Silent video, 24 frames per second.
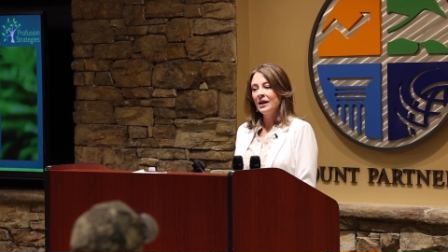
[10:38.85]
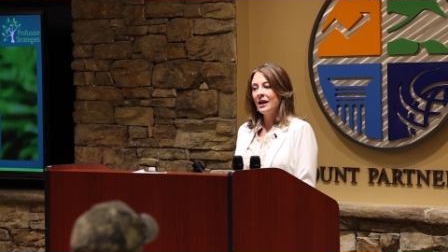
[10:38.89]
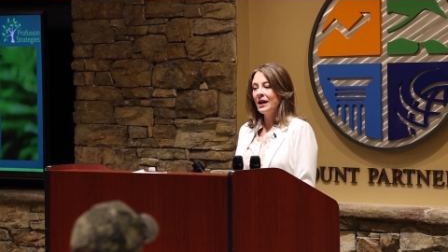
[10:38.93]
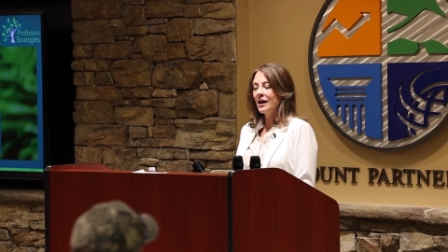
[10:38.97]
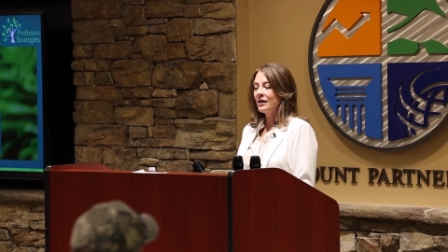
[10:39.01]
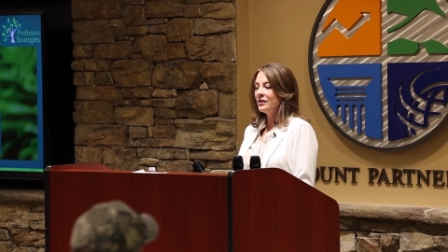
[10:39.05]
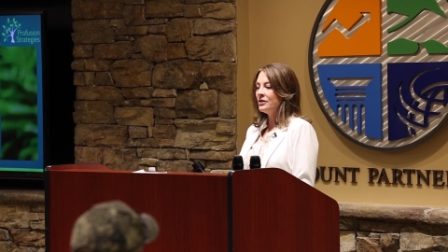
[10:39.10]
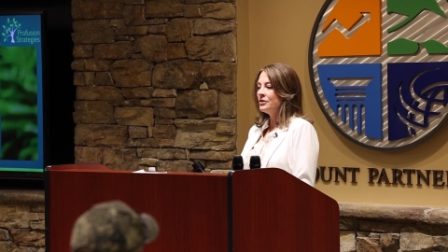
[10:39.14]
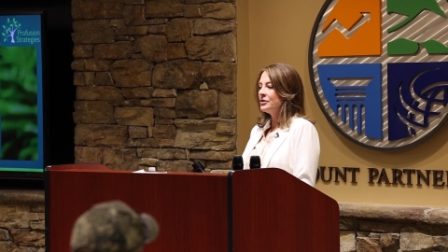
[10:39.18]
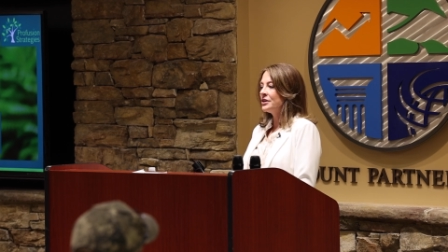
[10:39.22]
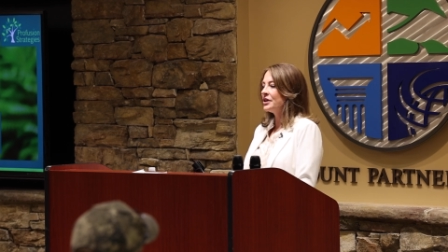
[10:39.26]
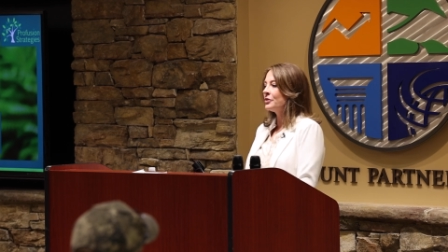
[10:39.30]
How
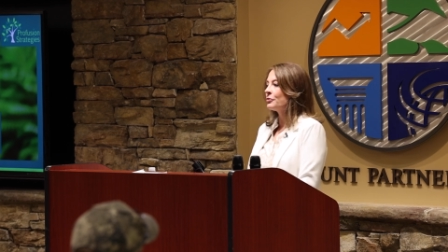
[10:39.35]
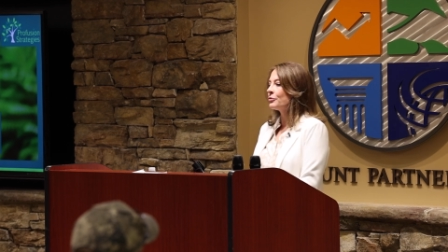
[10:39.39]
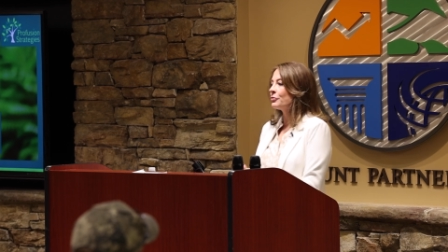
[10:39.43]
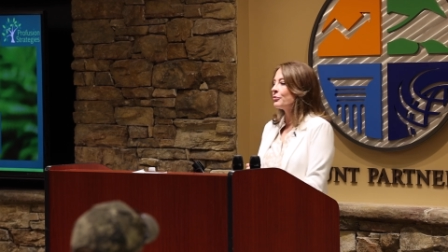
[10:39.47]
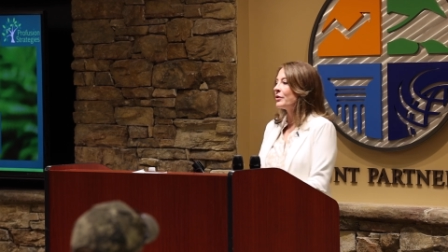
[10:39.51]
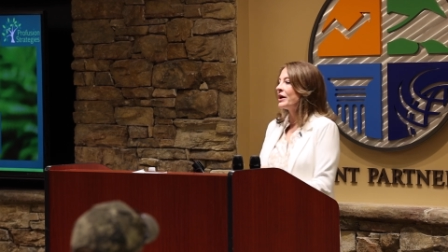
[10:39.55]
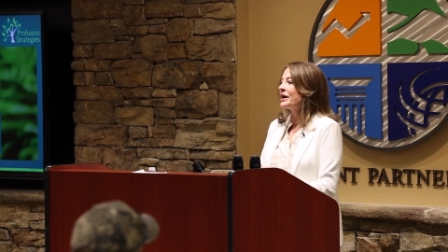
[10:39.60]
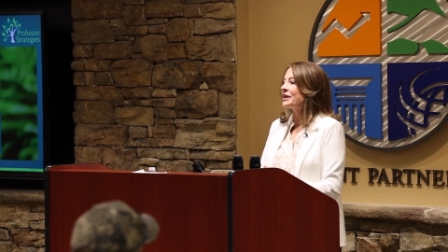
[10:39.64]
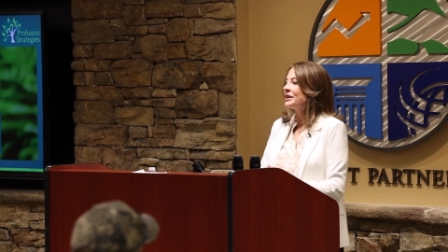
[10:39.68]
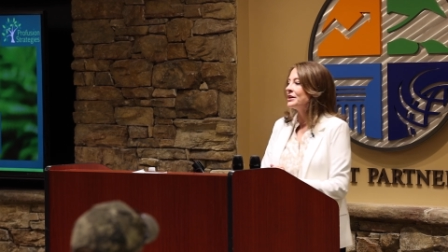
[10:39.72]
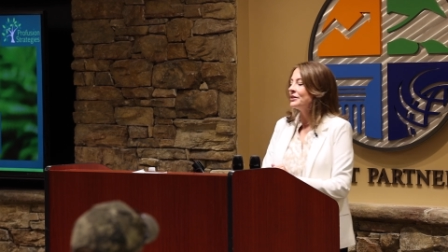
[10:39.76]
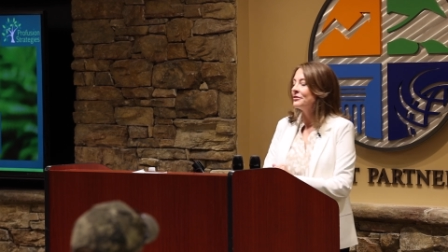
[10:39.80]
do you get
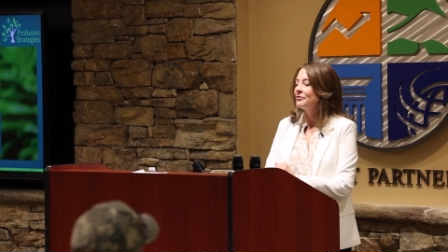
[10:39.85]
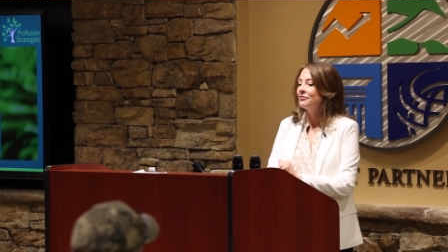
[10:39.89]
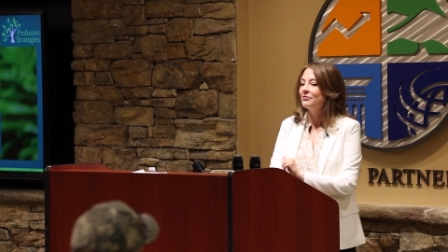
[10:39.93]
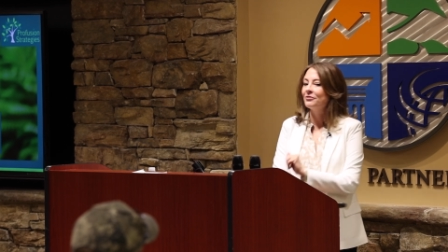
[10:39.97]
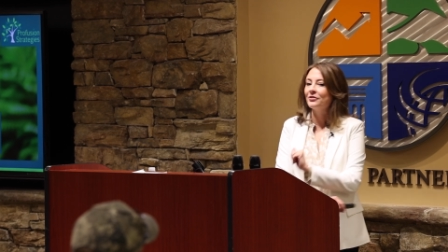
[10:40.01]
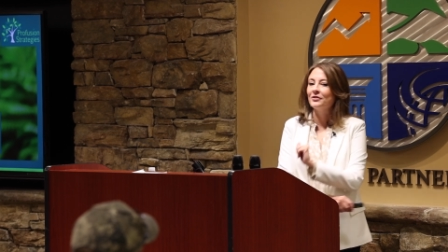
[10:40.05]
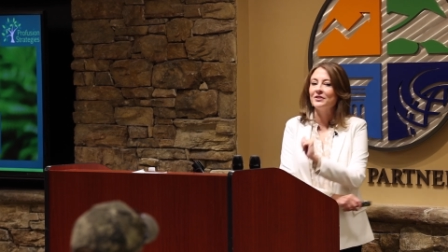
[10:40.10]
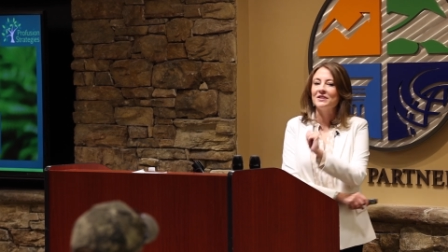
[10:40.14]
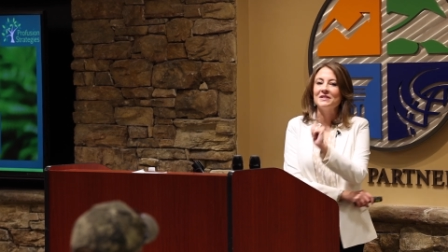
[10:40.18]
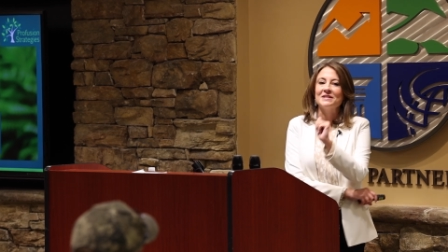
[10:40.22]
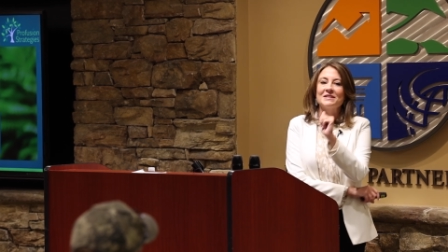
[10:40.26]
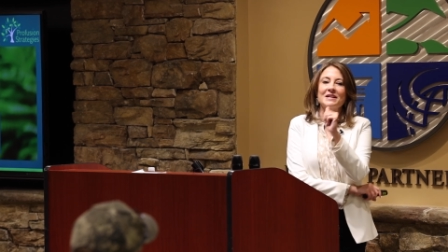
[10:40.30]
ready
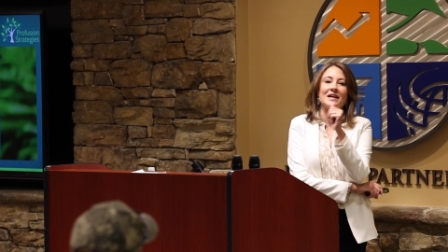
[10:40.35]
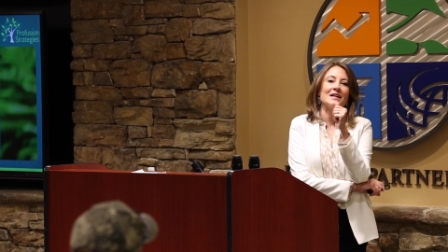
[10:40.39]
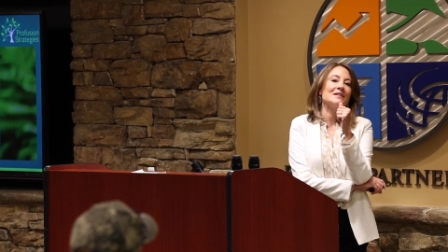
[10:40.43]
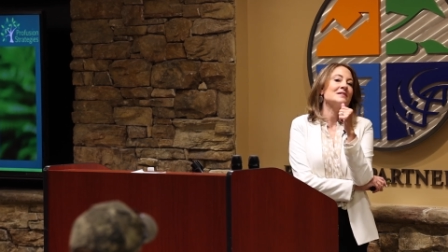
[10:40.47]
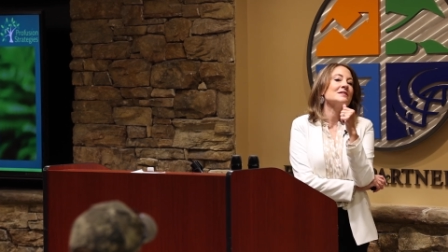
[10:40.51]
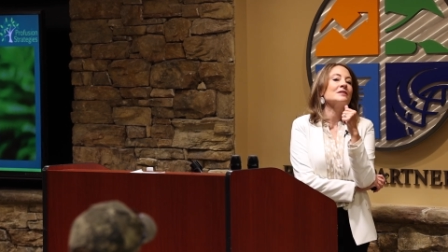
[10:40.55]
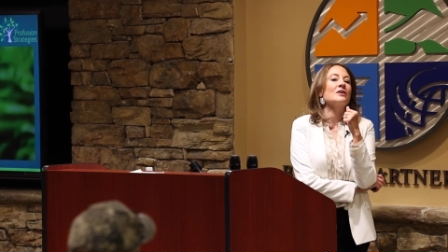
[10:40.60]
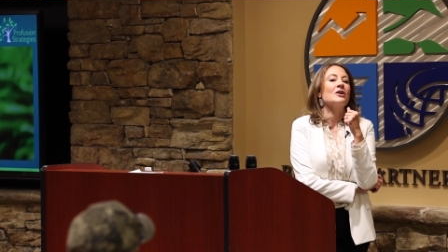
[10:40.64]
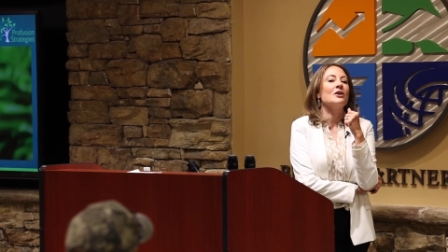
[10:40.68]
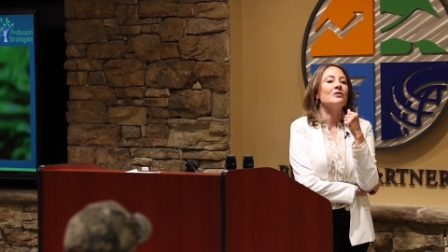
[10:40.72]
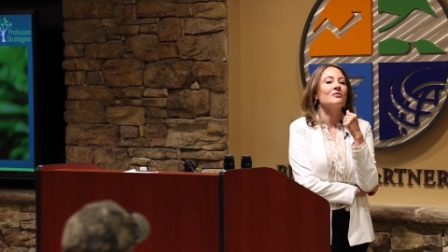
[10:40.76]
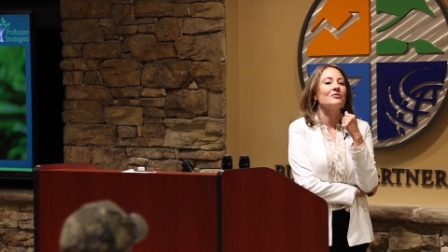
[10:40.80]
for these kinds
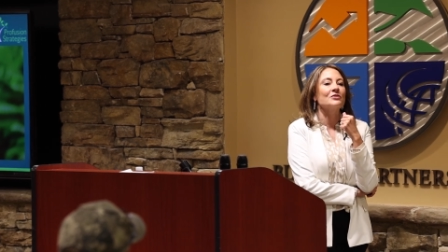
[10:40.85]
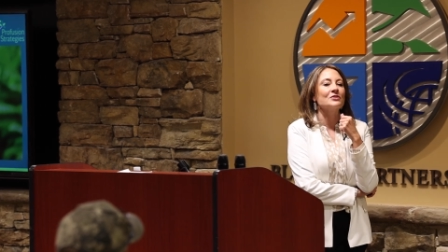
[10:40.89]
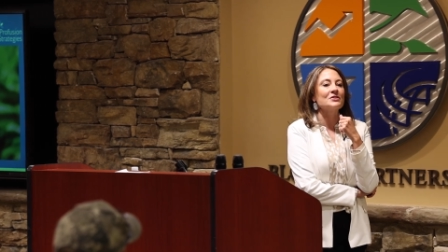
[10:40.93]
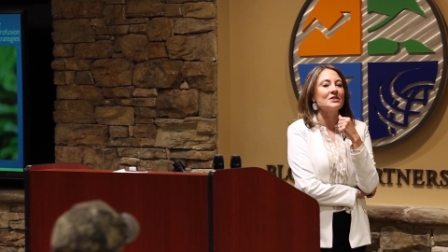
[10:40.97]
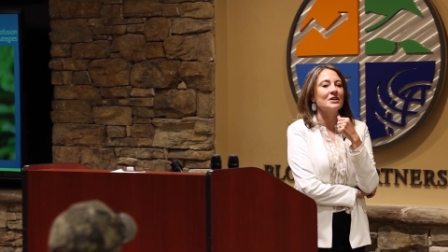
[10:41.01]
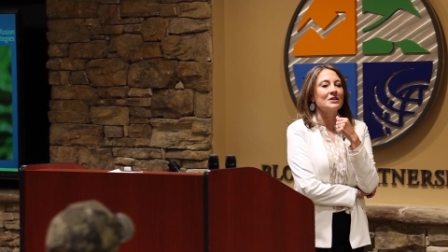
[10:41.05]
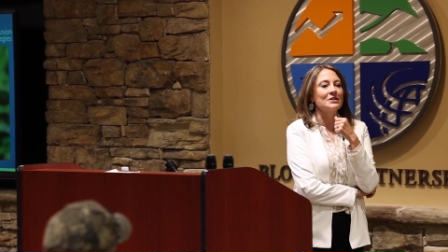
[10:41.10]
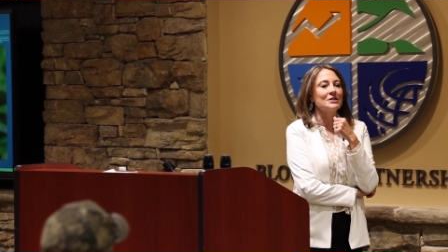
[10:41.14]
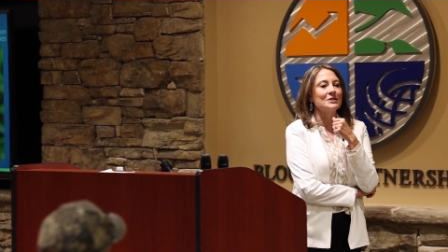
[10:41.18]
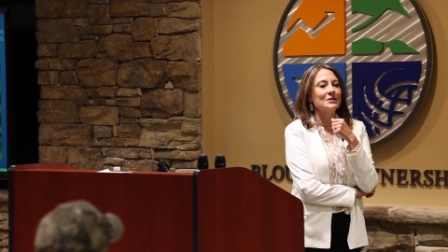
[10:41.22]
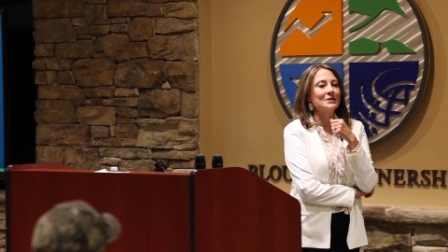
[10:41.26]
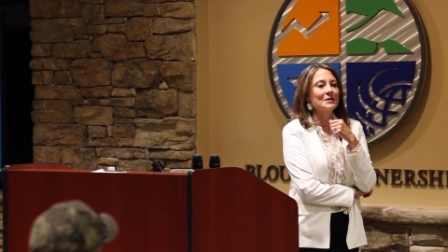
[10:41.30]
of
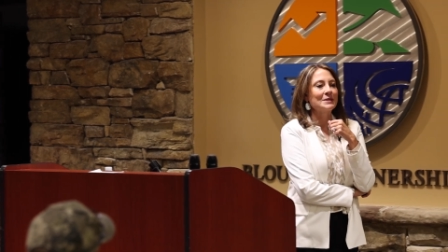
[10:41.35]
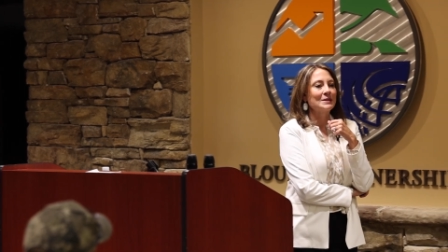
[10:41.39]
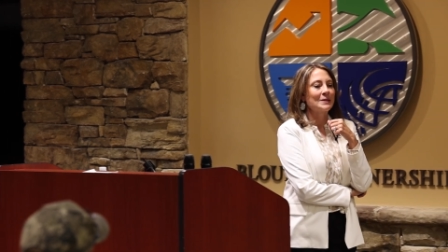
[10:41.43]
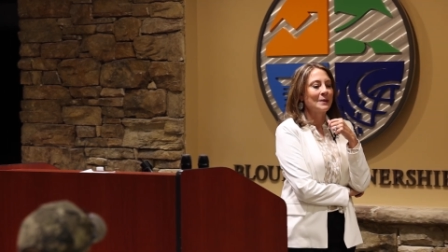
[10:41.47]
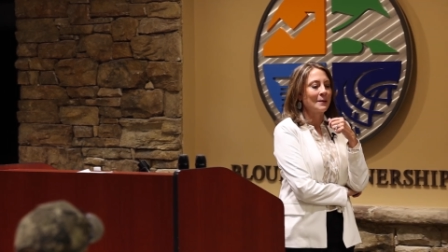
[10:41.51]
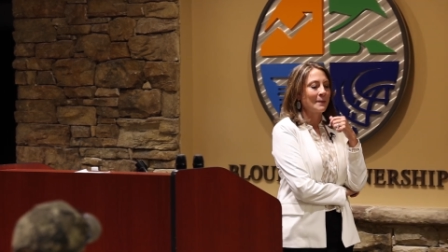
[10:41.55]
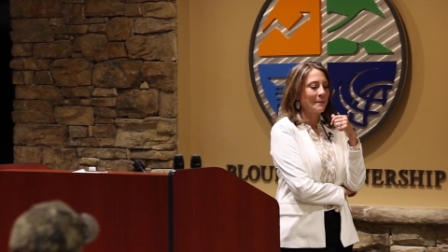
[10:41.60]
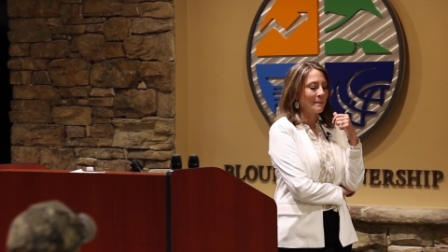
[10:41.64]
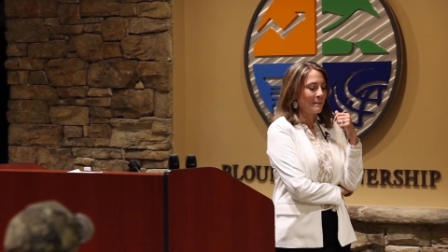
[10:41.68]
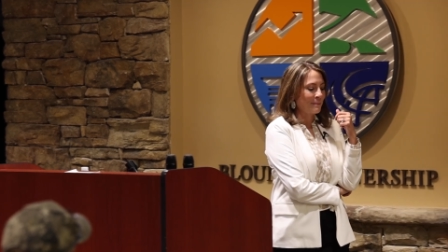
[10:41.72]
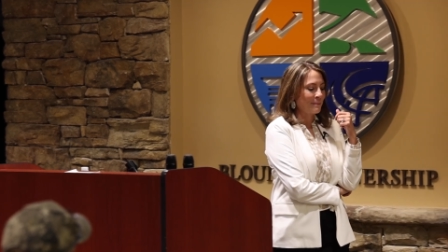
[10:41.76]
conversations?